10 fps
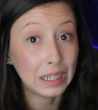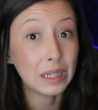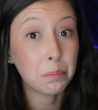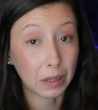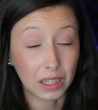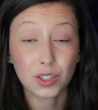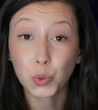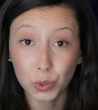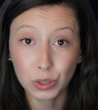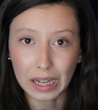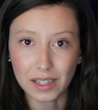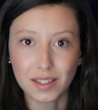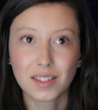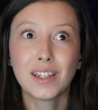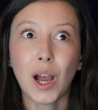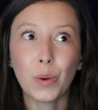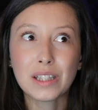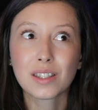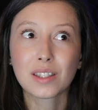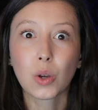a paid tool, guys, now
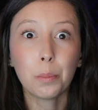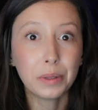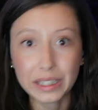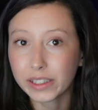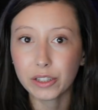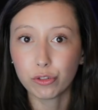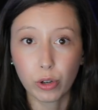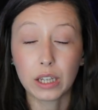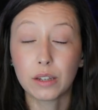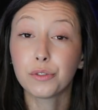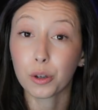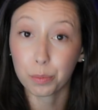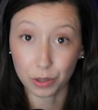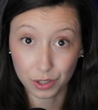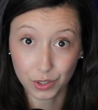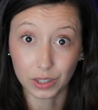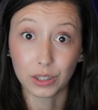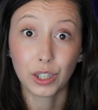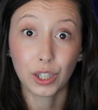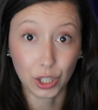it's completely free for
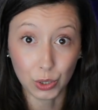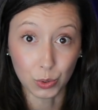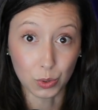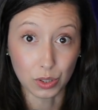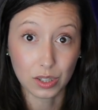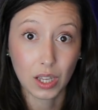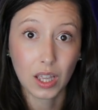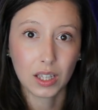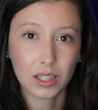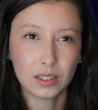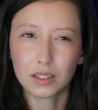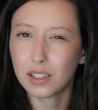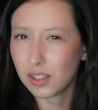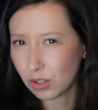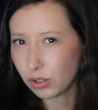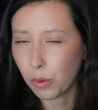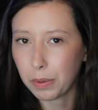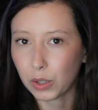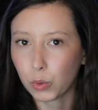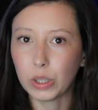personal use. Uh, this tool
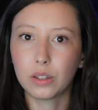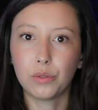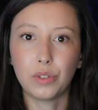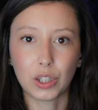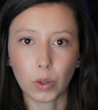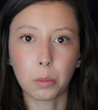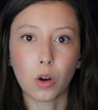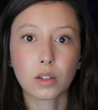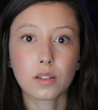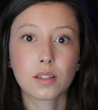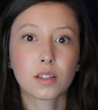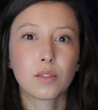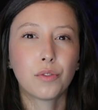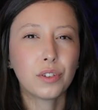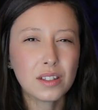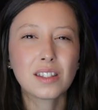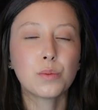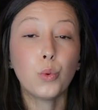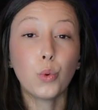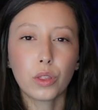compared with VirtualBox feels
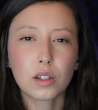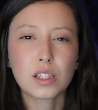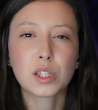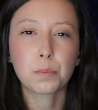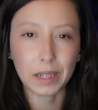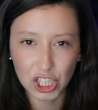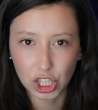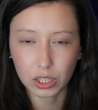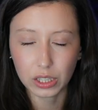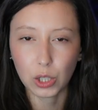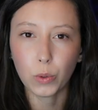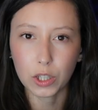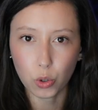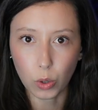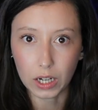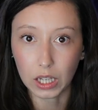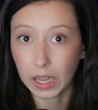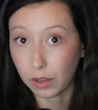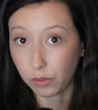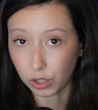smoother, especially when running
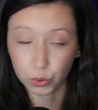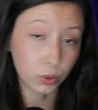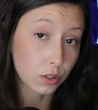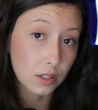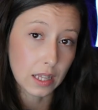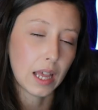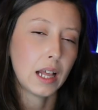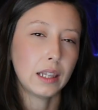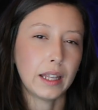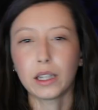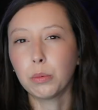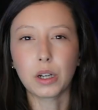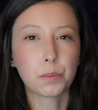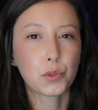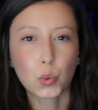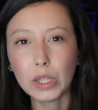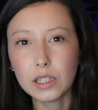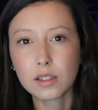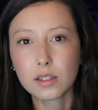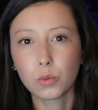heavier tools like Burp
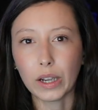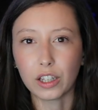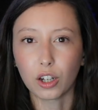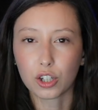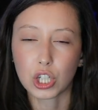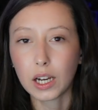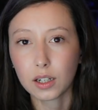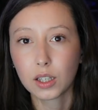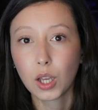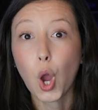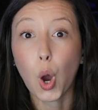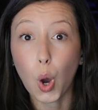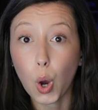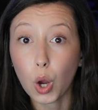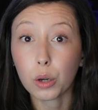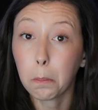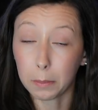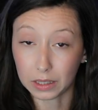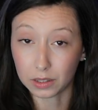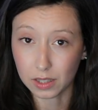Suite, Wireshark or
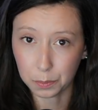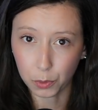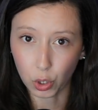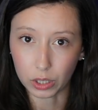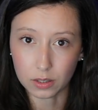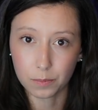Metasploit.